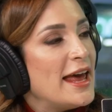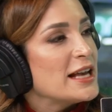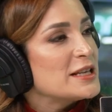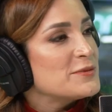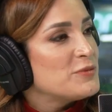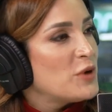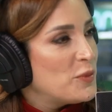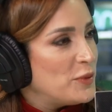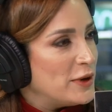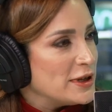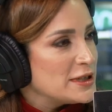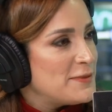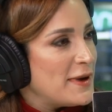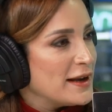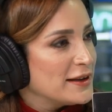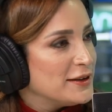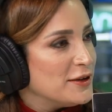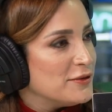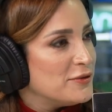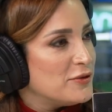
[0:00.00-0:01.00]
expo
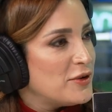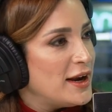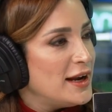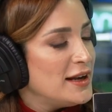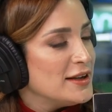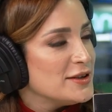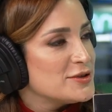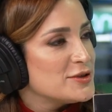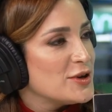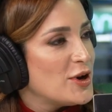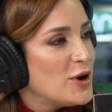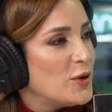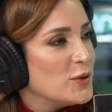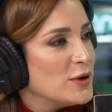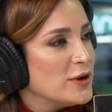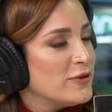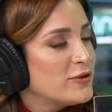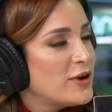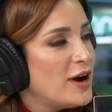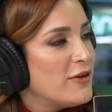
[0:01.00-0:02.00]
perspective, right? So
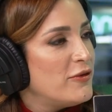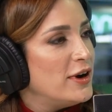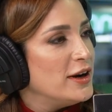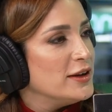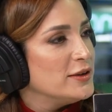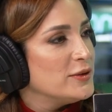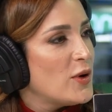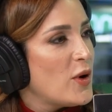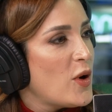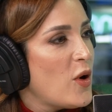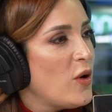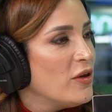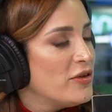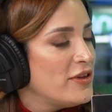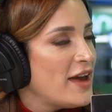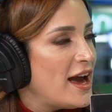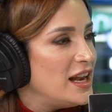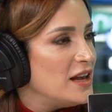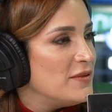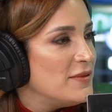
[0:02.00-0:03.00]
you've covered all
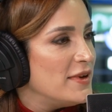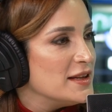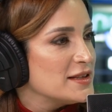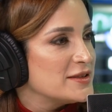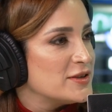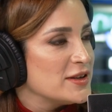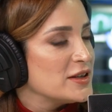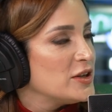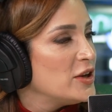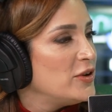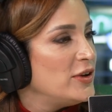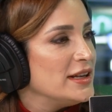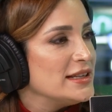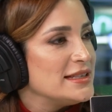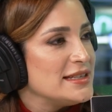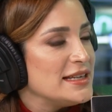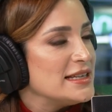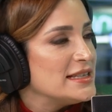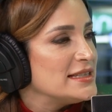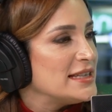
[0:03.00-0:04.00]
the elements,
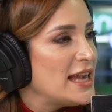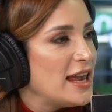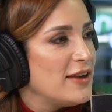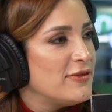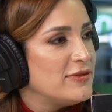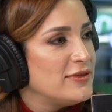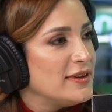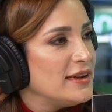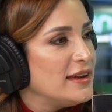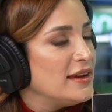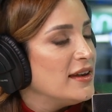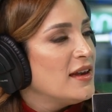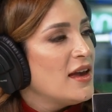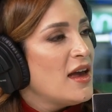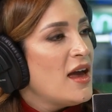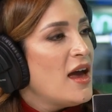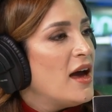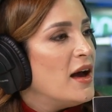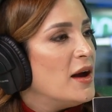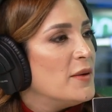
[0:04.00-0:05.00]
security, safety,
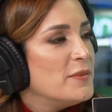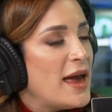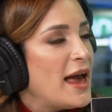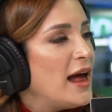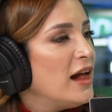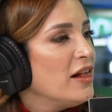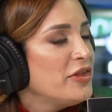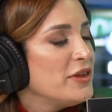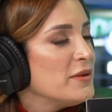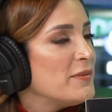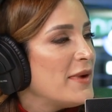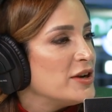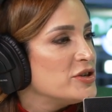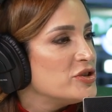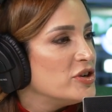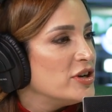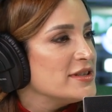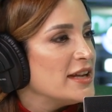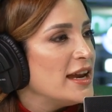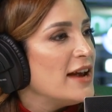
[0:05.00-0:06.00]
healthy
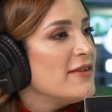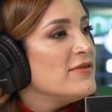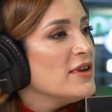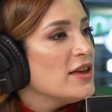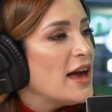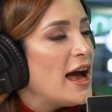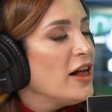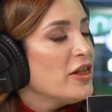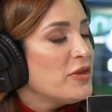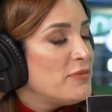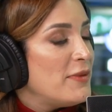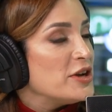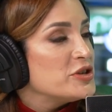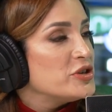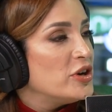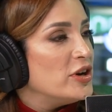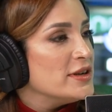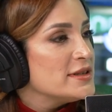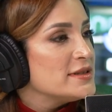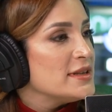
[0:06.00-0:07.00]
measures, and every health
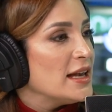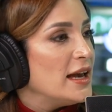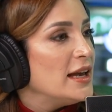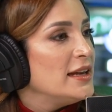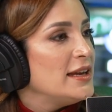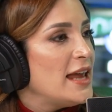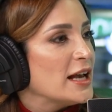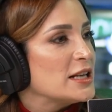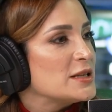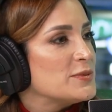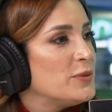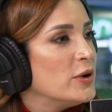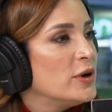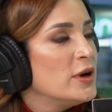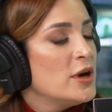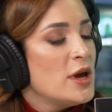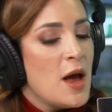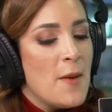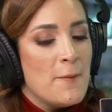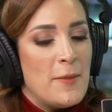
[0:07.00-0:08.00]
measures in expo.
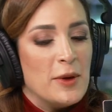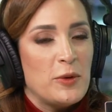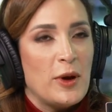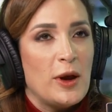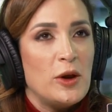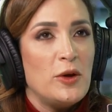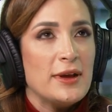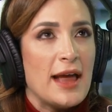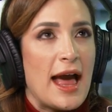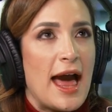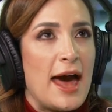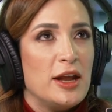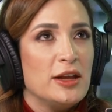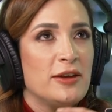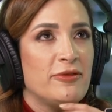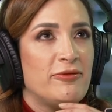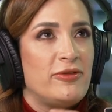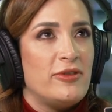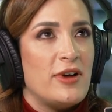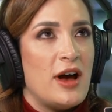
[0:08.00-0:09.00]
But when you look at
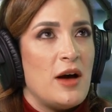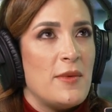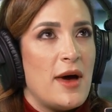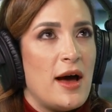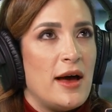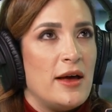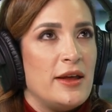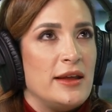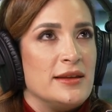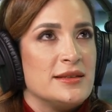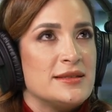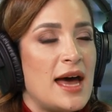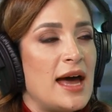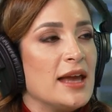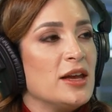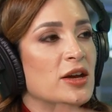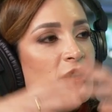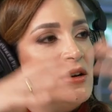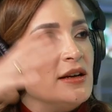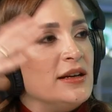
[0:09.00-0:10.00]
it from an
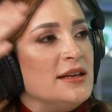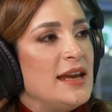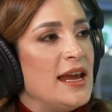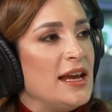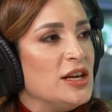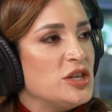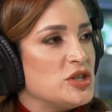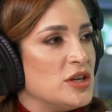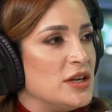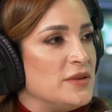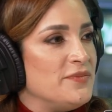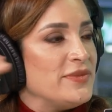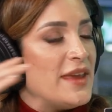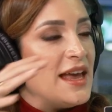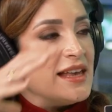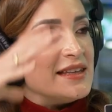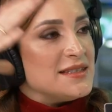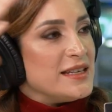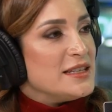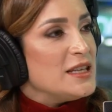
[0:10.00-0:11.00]
entire nation
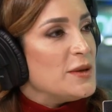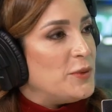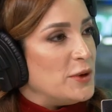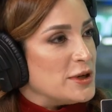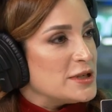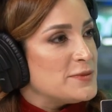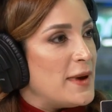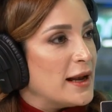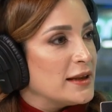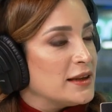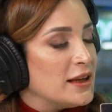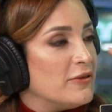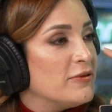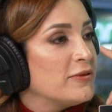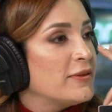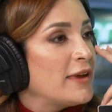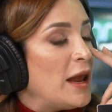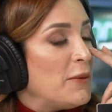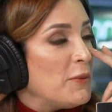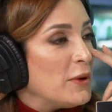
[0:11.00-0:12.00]
and city perspective,
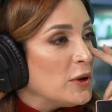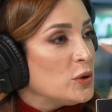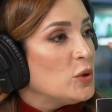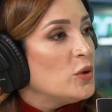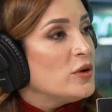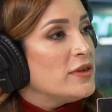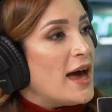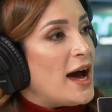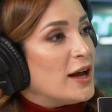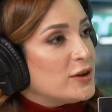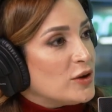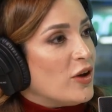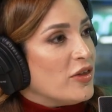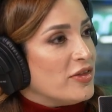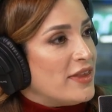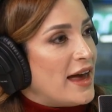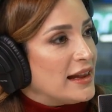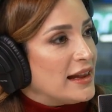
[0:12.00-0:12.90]
can we do that on